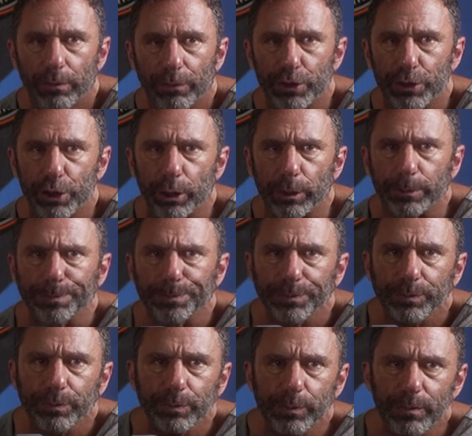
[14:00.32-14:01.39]
for sure.
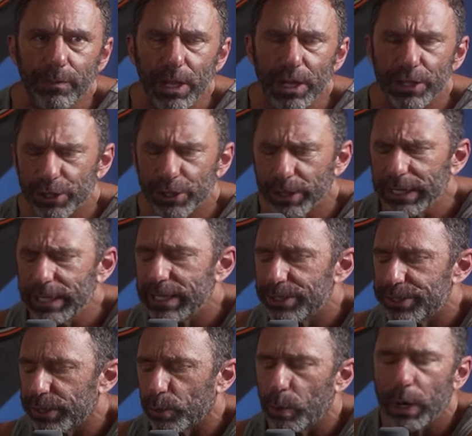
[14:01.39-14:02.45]
So you need to
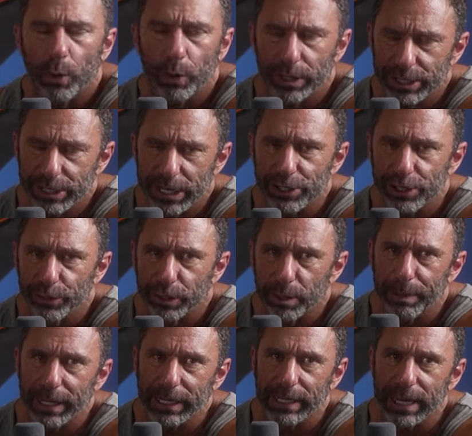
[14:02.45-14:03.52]
consider what organization you're
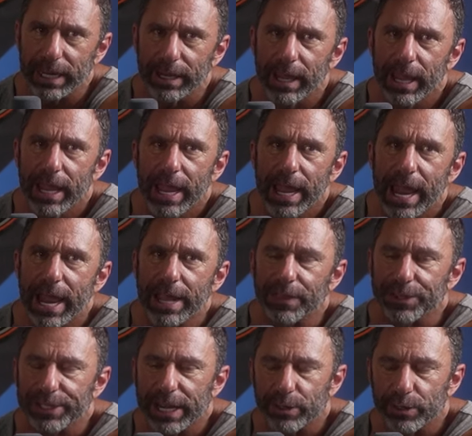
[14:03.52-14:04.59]
competing in and the
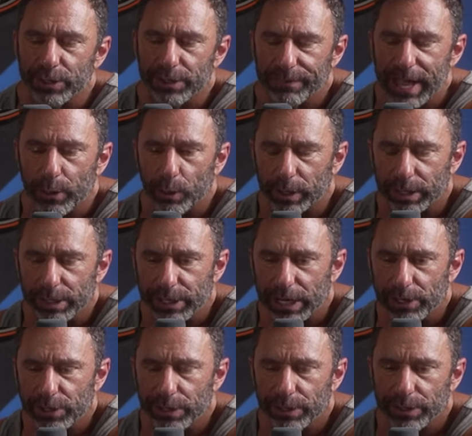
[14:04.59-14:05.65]
standards of that
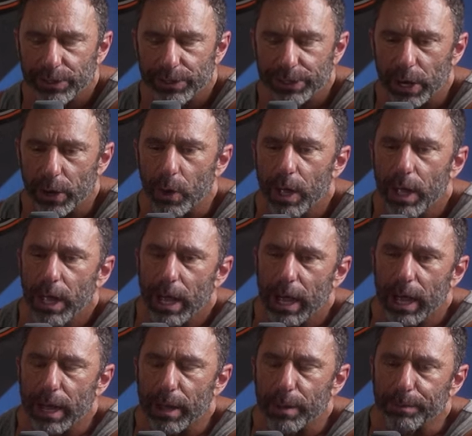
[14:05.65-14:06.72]
organization. So,
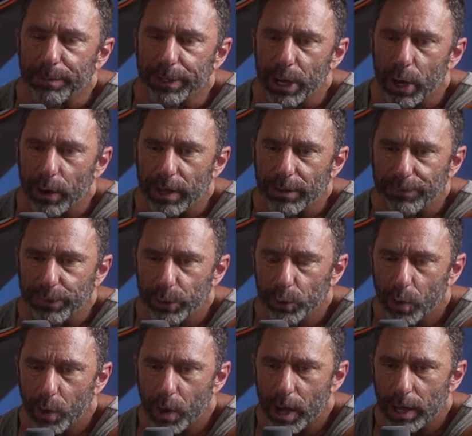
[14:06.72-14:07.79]
um, you know, if
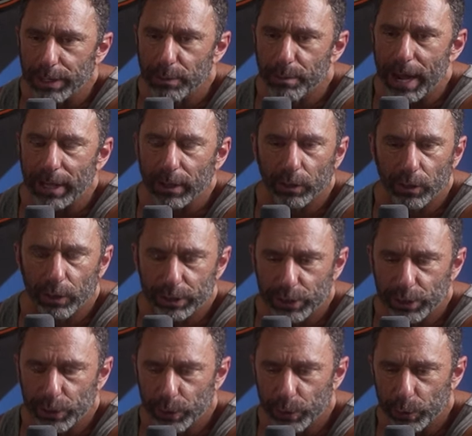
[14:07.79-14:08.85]
you uh, you might look
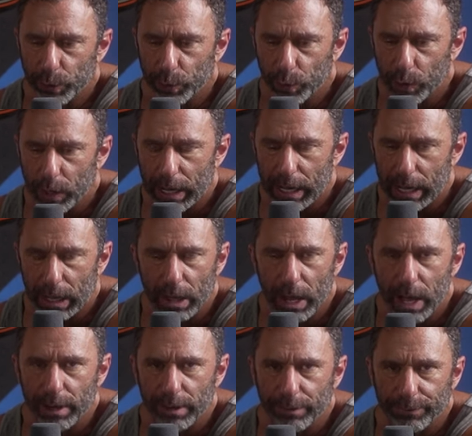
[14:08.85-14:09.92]
to uh, a
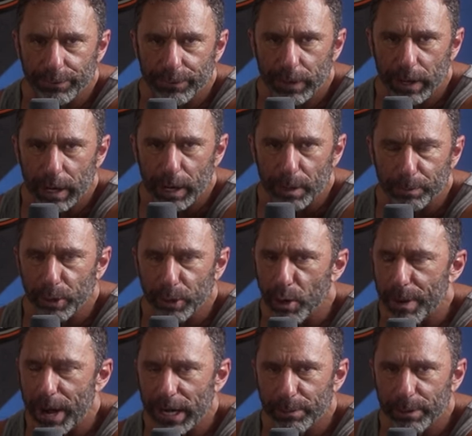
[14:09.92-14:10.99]
lot of uh, pro
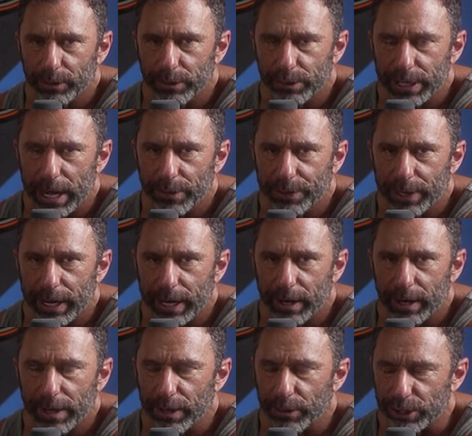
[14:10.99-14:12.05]
bodybuilders out there,
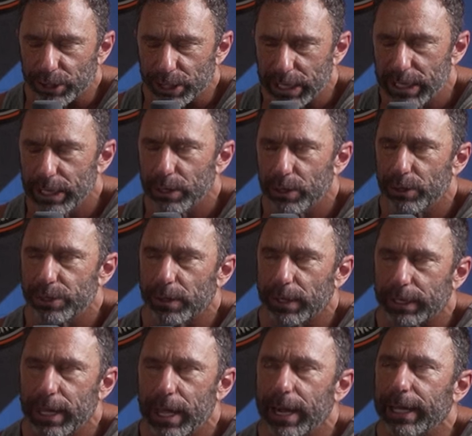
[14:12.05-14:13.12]
and they're just huge, and you're
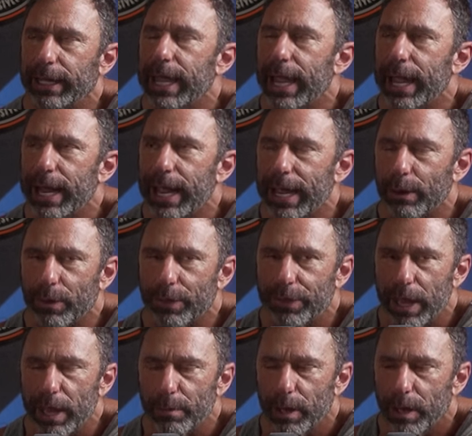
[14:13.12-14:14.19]
like, God, I can't hang with
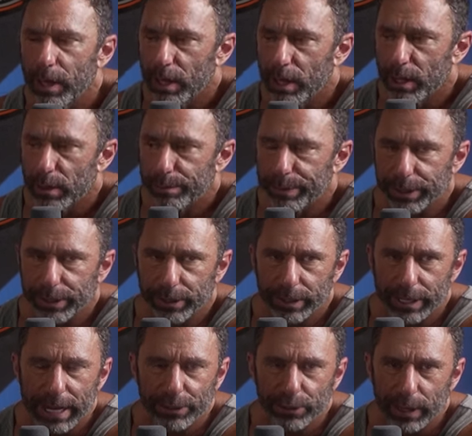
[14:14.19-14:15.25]
them. But you're a
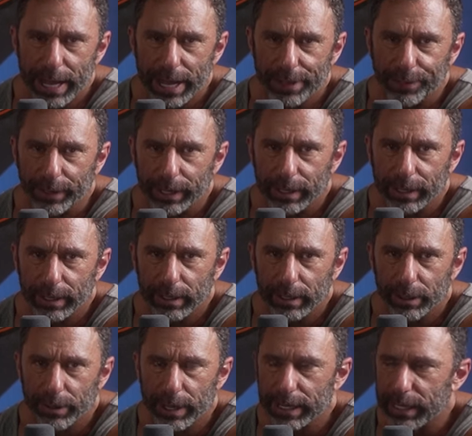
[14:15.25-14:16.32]
natural athlete.
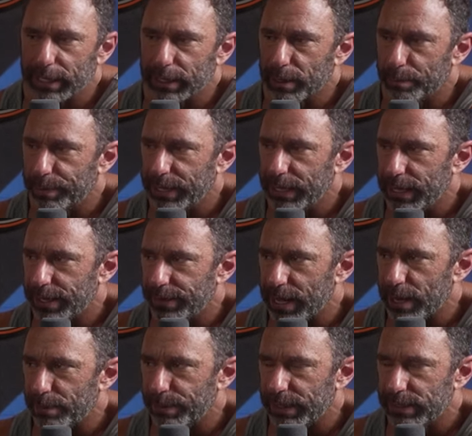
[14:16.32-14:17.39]
You're not going to compete in the
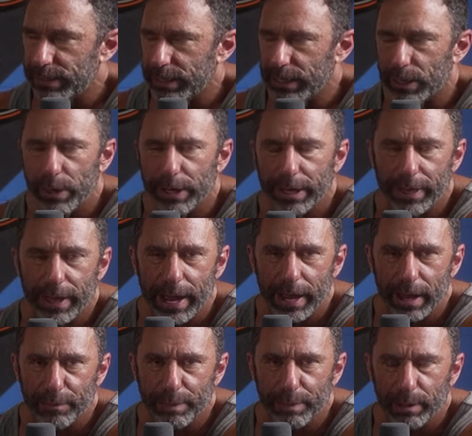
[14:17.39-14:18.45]
NPC going into the
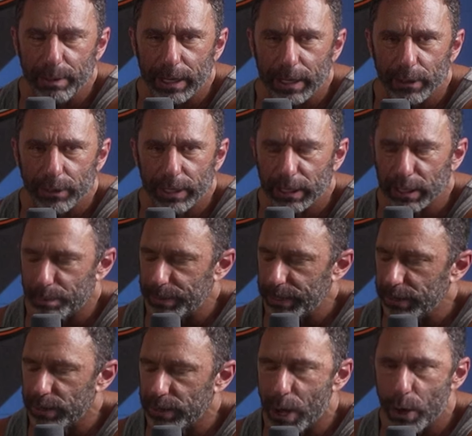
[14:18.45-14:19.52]
IFBB. You're going to compete
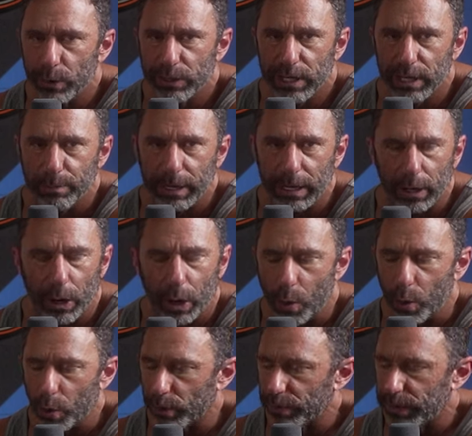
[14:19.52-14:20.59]
in the OCB
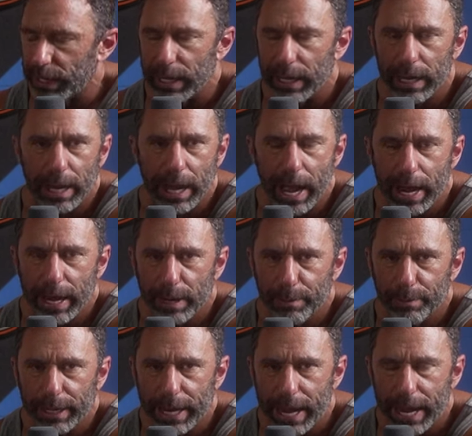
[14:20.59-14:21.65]
or the
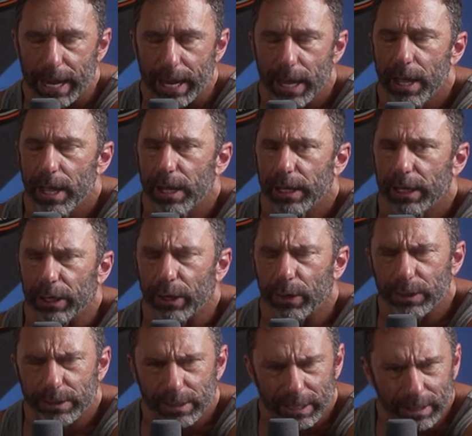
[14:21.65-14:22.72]
INBA. You know,
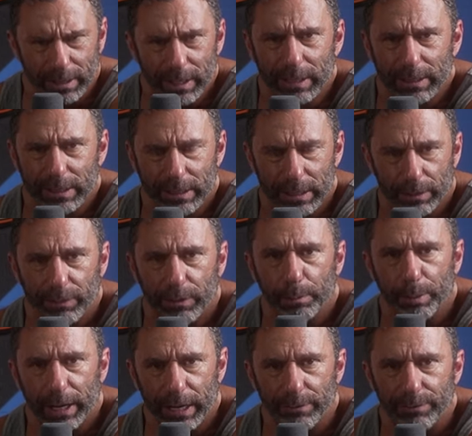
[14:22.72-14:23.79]
it's like it's different
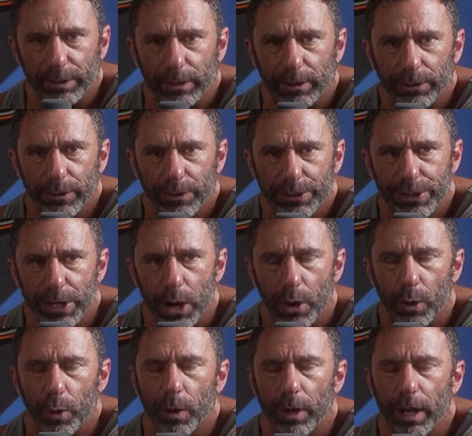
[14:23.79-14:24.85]
playing field.
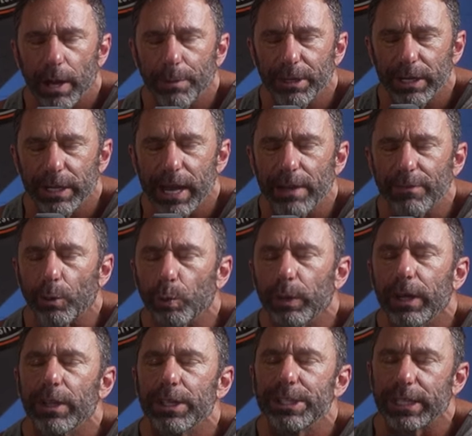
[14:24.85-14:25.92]
So um, you need to have a
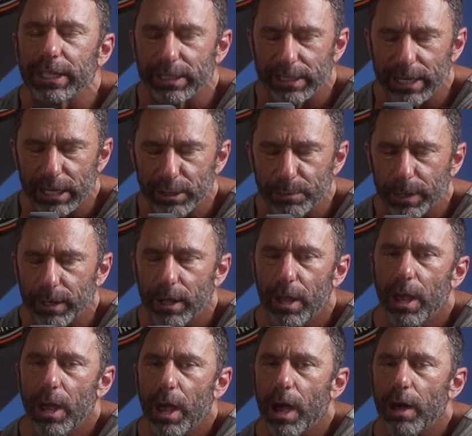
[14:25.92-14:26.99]
realistic assessment
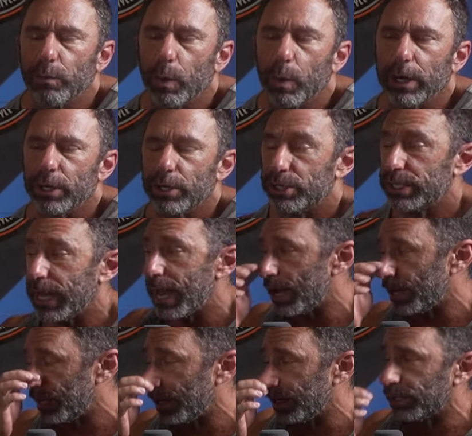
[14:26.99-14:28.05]
of where you
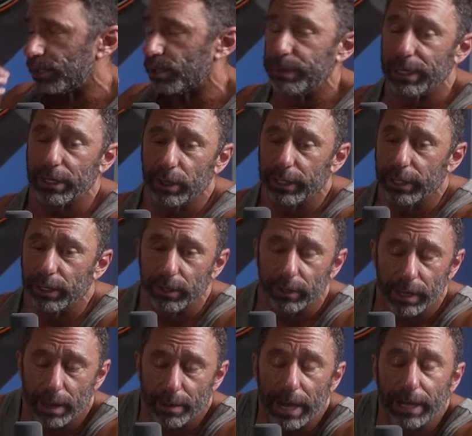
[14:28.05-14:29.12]
stand. And to be clear,
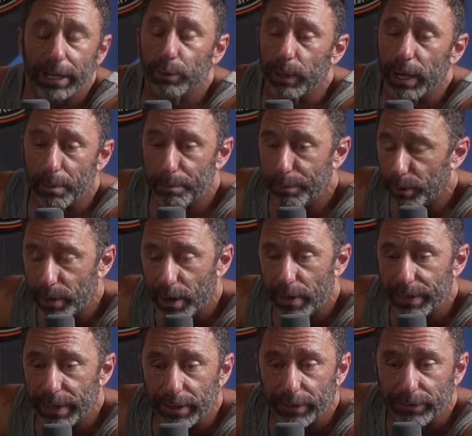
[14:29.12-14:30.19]
uh, I could write a book on
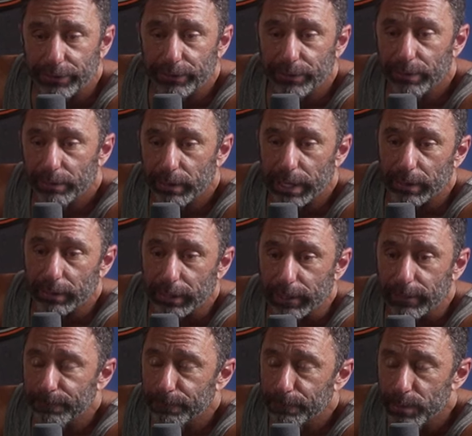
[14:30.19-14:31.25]
this lately.